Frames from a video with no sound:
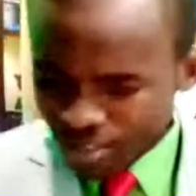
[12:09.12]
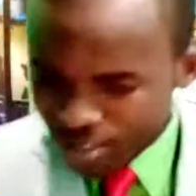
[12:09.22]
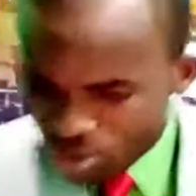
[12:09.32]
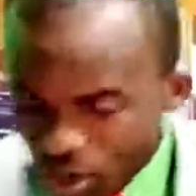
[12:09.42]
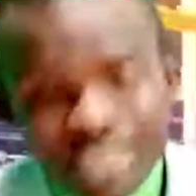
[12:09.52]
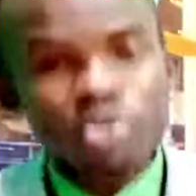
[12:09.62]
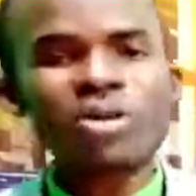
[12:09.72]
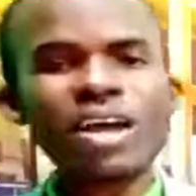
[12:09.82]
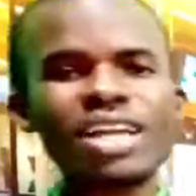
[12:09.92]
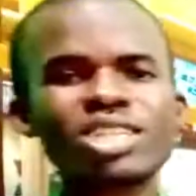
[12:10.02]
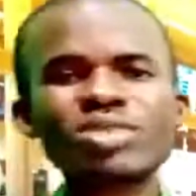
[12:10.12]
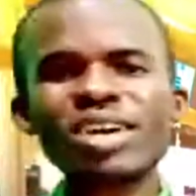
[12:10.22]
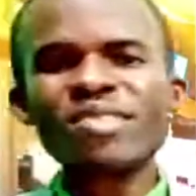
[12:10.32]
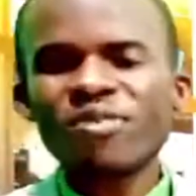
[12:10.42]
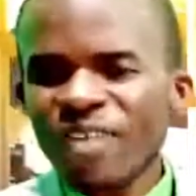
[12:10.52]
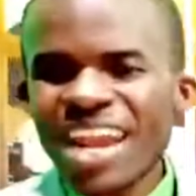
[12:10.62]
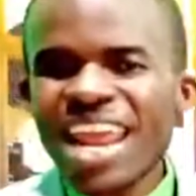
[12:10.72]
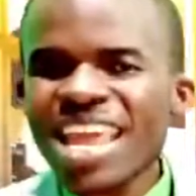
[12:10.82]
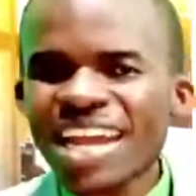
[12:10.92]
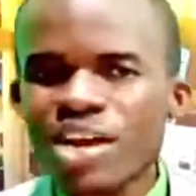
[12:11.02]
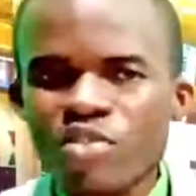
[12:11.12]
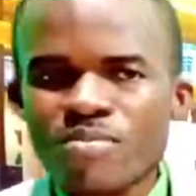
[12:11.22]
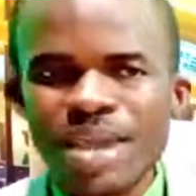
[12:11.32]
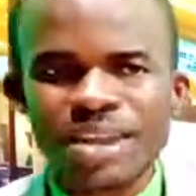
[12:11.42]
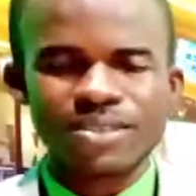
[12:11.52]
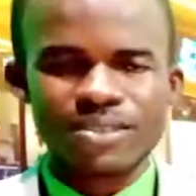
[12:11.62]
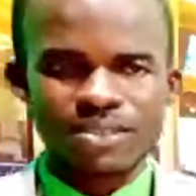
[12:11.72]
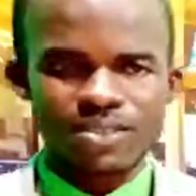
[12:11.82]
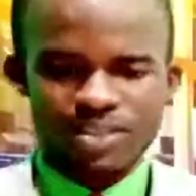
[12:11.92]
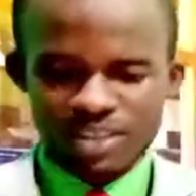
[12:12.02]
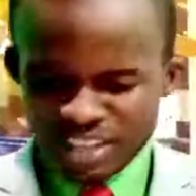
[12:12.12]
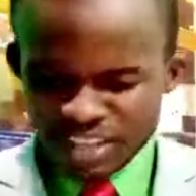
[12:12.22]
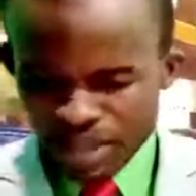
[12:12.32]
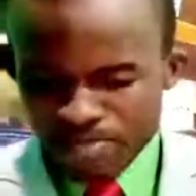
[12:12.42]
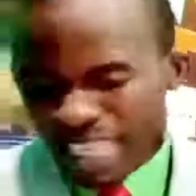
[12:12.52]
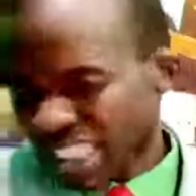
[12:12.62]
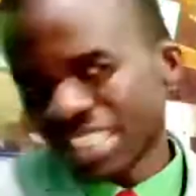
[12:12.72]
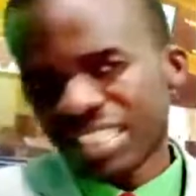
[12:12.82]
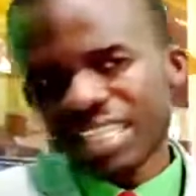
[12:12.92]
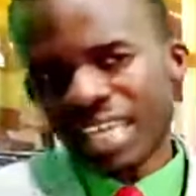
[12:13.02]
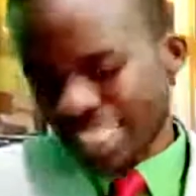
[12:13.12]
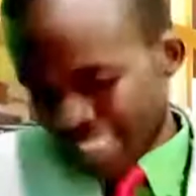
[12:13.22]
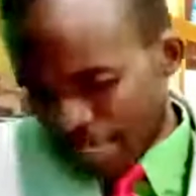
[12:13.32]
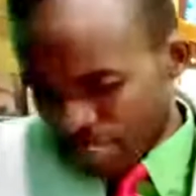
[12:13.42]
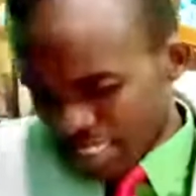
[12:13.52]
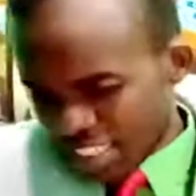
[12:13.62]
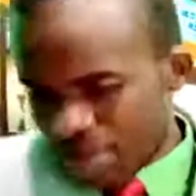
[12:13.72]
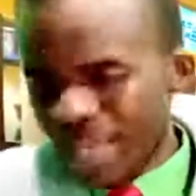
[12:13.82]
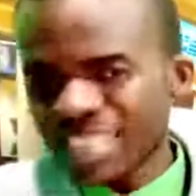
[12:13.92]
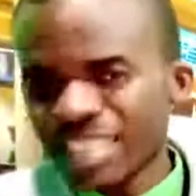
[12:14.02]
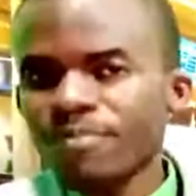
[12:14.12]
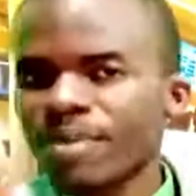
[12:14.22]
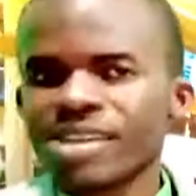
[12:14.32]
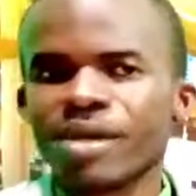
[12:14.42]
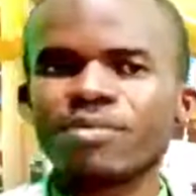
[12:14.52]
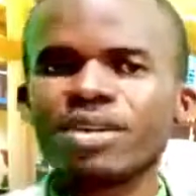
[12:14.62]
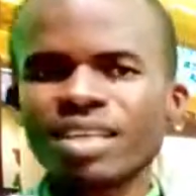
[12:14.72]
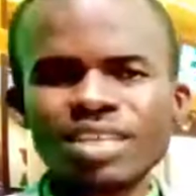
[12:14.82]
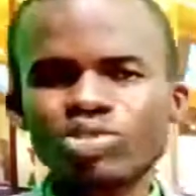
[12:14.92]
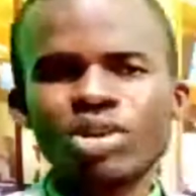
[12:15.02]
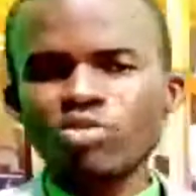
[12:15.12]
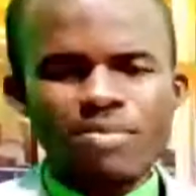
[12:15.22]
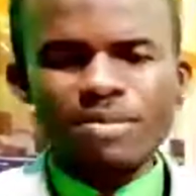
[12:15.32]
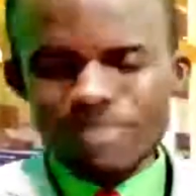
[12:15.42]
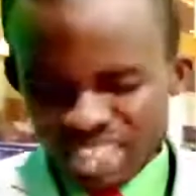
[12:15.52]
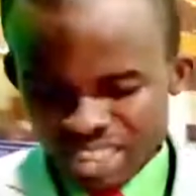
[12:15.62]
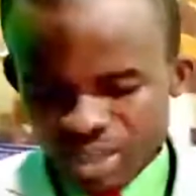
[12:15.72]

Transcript: So in the Quran, you never find any other women name mentioned except this name, except Miriam. He's the only woman mentioned in the